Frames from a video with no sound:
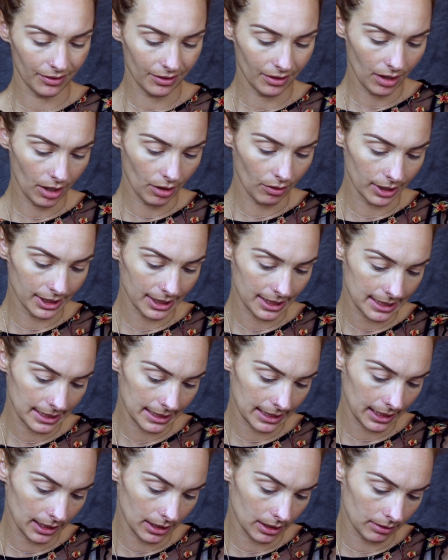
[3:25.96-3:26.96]
No, I can
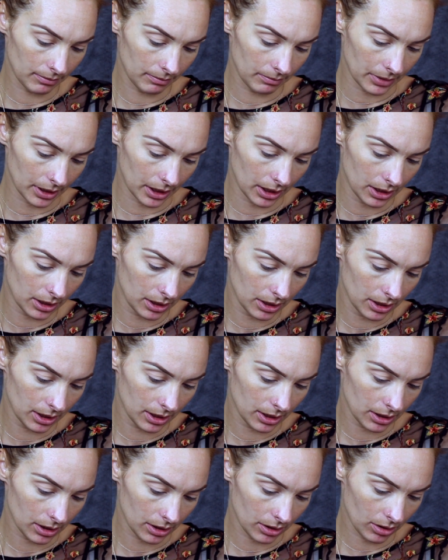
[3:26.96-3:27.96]
see the number.
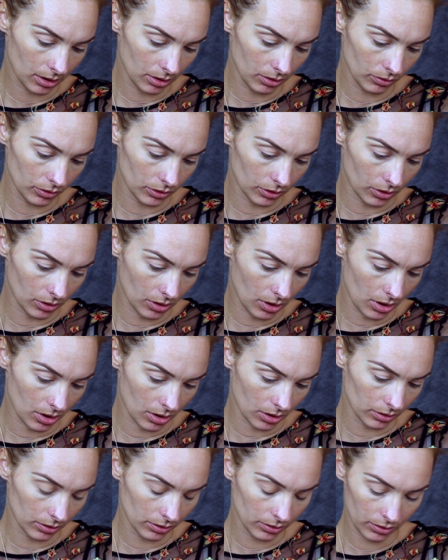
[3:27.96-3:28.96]
Hold
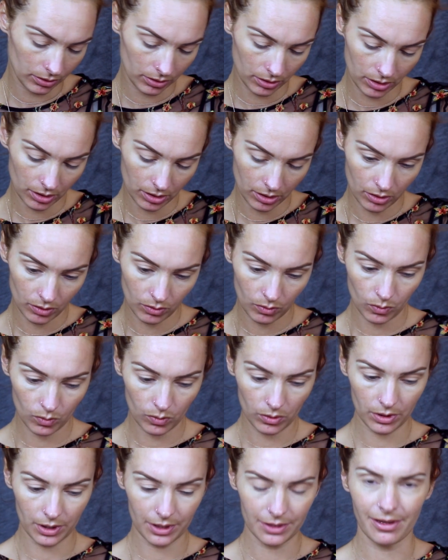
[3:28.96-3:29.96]
on.
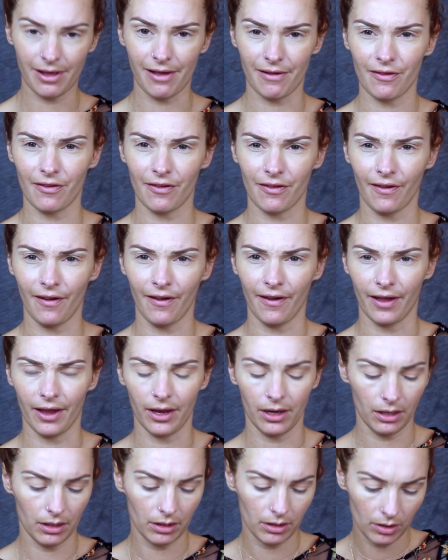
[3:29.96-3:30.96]
What does that
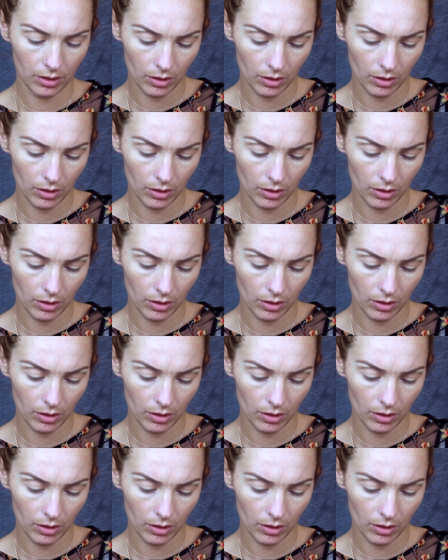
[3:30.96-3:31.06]
say?